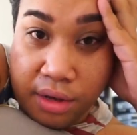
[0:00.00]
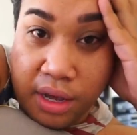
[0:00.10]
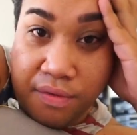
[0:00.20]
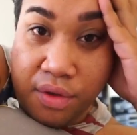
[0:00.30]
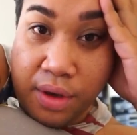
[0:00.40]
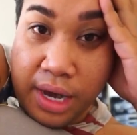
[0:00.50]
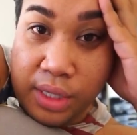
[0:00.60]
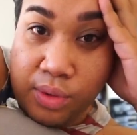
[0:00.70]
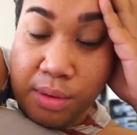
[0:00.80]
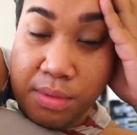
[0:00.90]
If you
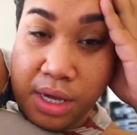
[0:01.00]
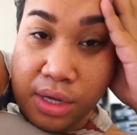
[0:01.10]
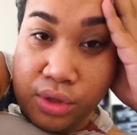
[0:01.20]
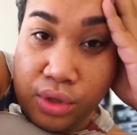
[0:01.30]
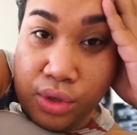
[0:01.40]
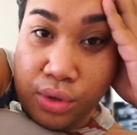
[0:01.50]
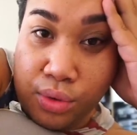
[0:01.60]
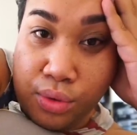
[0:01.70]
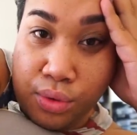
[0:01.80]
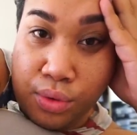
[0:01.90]
guys want me
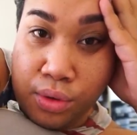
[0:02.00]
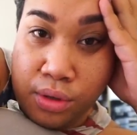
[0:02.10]
to